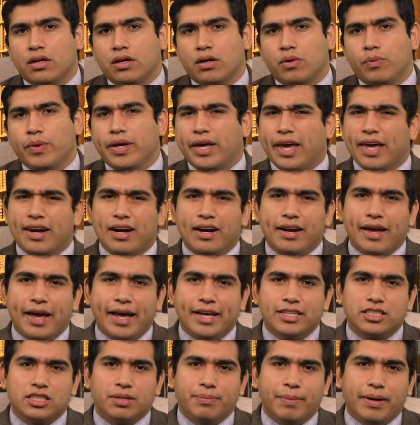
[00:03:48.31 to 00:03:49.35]
We cannot
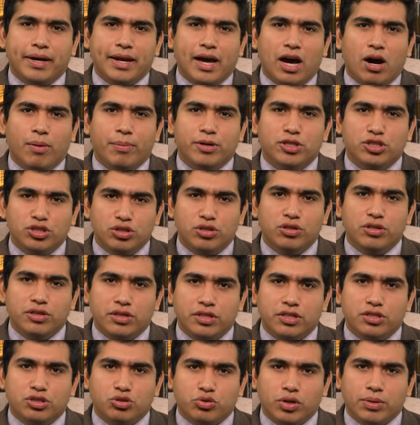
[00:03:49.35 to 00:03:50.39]
estimate how much good
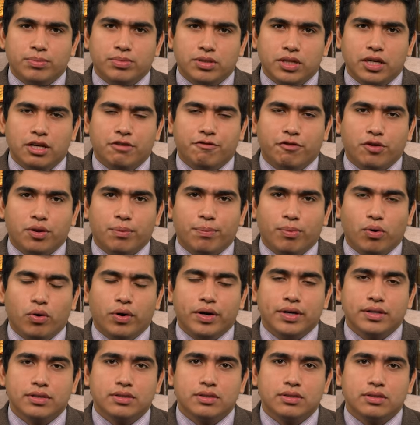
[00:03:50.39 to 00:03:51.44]
this dream did for the
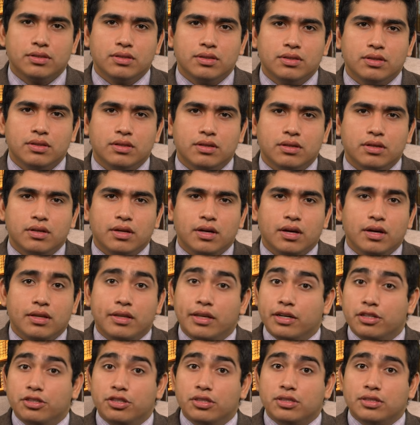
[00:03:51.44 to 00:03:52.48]
boys.
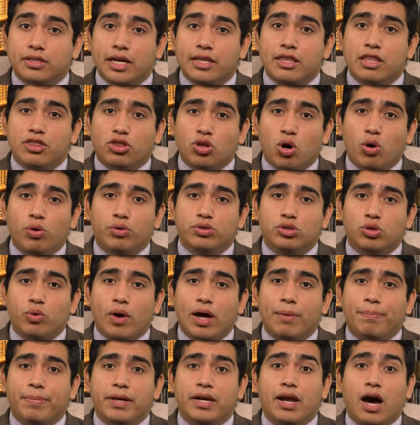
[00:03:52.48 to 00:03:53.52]
Let's just say that those who
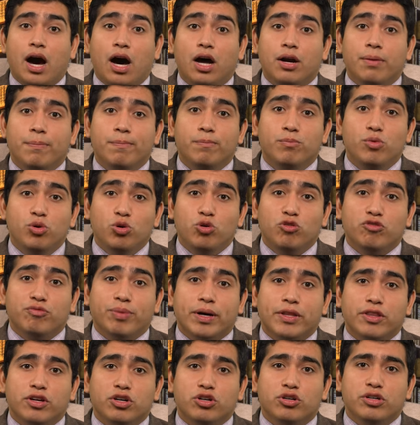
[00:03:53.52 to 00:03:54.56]
had been unmoved by
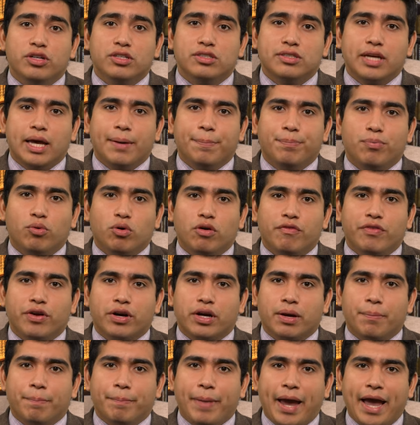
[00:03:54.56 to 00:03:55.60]
the good example of their
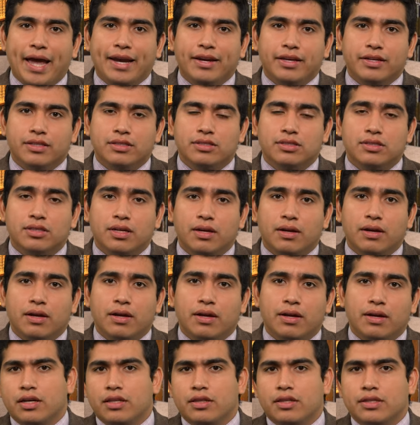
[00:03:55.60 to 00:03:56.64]
companions,
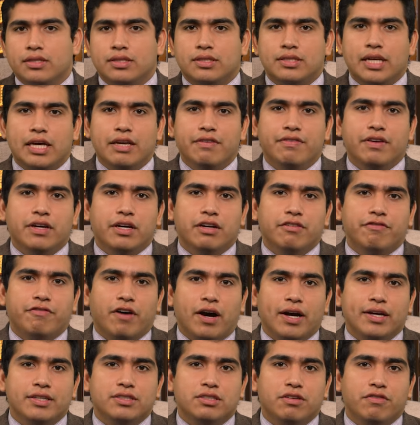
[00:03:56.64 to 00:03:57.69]
the saving
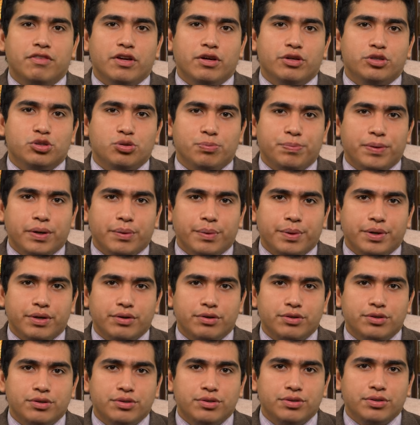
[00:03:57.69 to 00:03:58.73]
advice of their
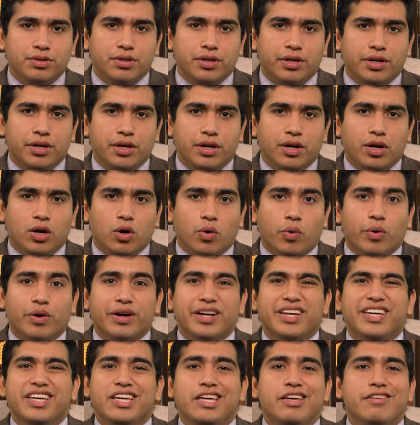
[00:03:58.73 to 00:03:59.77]
superiors, or
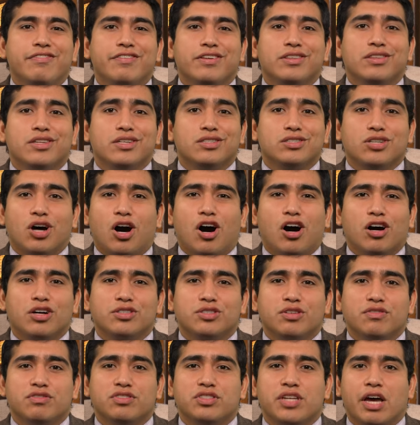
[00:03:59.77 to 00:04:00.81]
even the talks
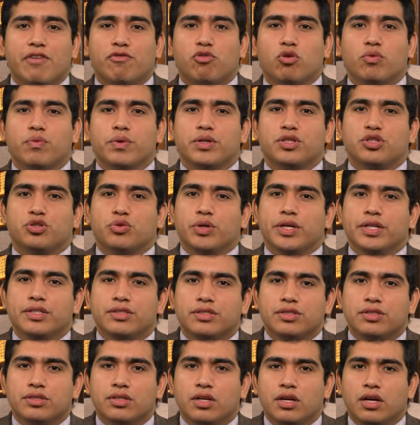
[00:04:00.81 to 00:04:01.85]
of several
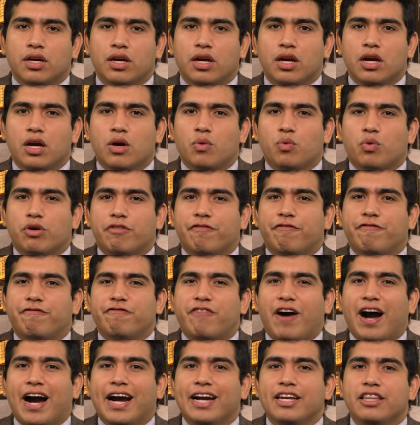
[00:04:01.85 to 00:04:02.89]
retreats, were
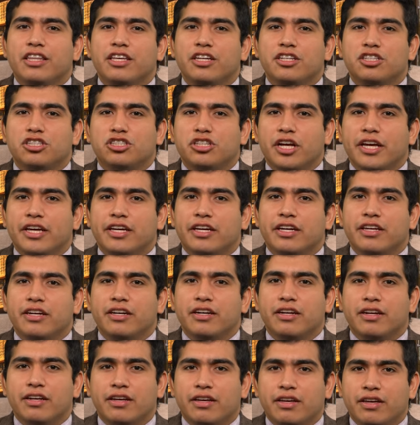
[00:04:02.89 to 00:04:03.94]
finally
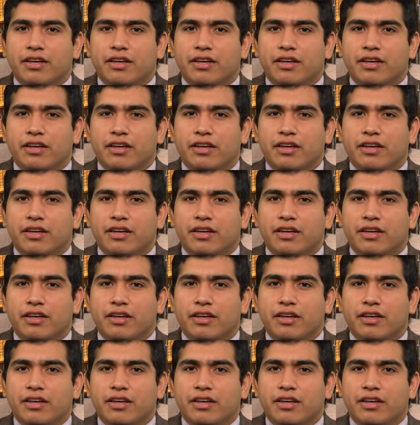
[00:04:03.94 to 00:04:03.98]
shaken